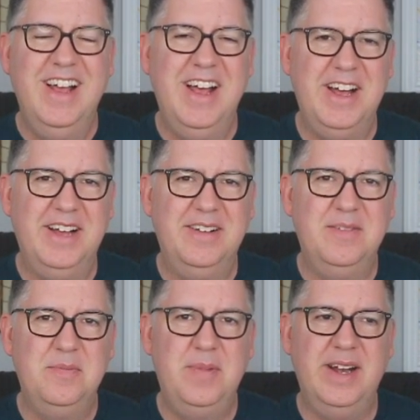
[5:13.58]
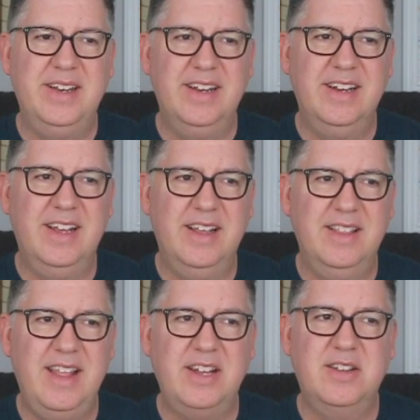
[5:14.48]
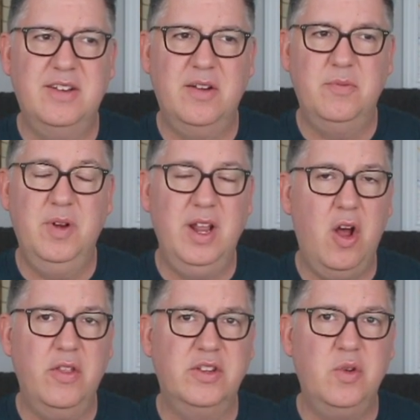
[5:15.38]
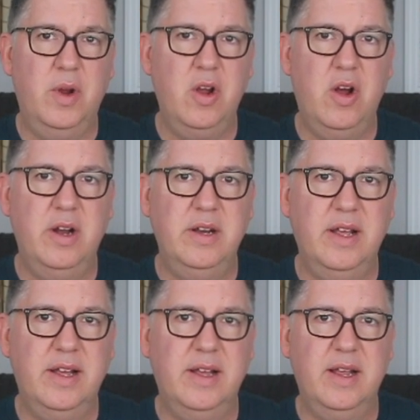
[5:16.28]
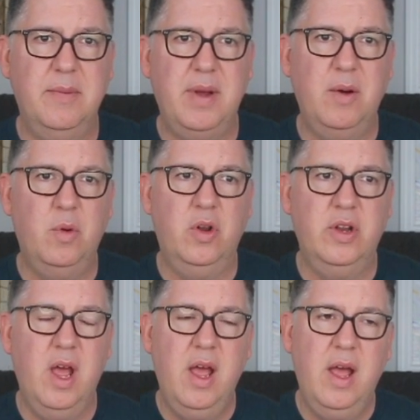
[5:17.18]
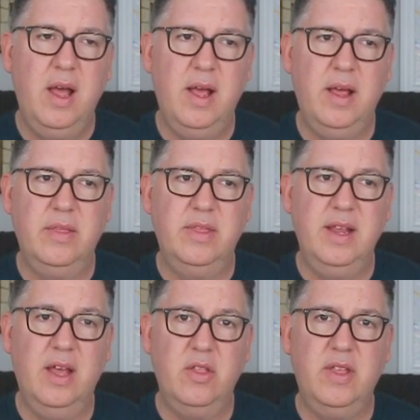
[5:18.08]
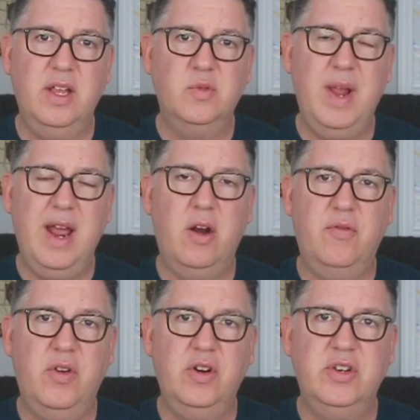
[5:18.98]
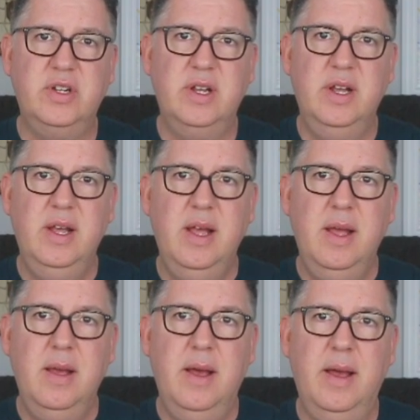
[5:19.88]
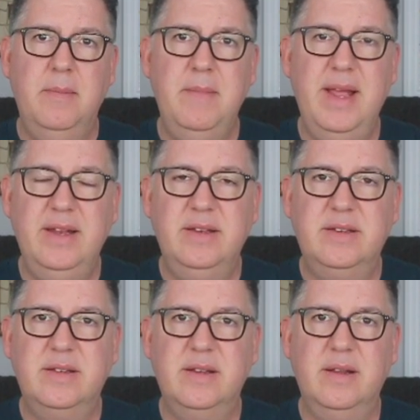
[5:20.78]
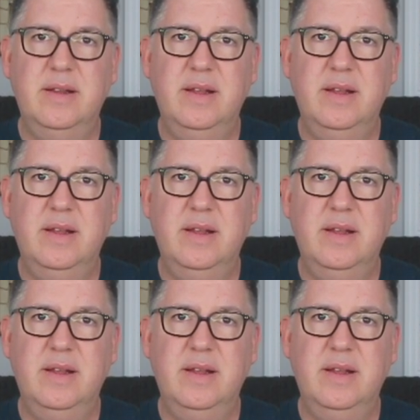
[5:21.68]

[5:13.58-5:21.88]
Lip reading: But that's really all that's going on in my world. The other thing is we had our first men's